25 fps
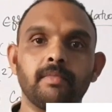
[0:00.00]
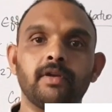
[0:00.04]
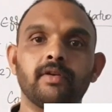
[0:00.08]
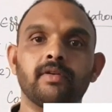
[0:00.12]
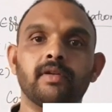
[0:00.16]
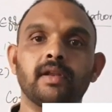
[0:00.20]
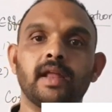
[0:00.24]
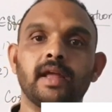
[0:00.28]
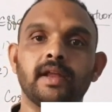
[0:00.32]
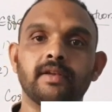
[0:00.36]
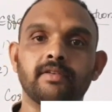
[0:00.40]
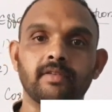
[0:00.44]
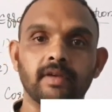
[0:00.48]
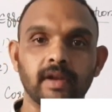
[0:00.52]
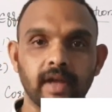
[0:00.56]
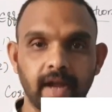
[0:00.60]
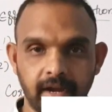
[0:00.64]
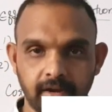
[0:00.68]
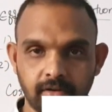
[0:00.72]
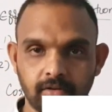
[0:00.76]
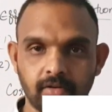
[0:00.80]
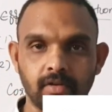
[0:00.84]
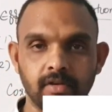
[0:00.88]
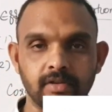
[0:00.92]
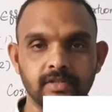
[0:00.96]
butylated
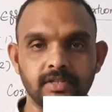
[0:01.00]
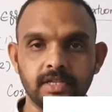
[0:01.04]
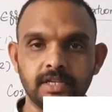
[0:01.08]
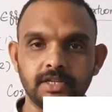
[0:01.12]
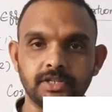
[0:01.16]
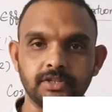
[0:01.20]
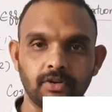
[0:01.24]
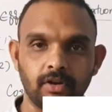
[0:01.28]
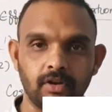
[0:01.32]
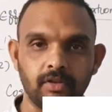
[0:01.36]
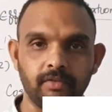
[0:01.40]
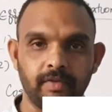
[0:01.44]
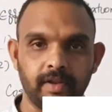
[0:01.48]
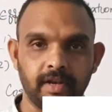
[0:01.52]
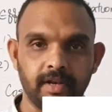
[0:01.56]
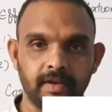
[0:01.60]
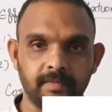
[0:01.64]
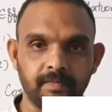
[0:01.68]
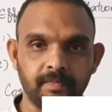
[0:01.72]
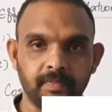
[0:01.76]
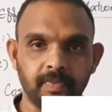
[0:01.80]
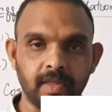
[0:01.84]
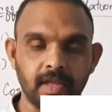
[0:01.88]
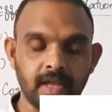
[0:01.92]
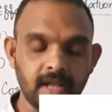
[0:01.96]
hydroxytoluene.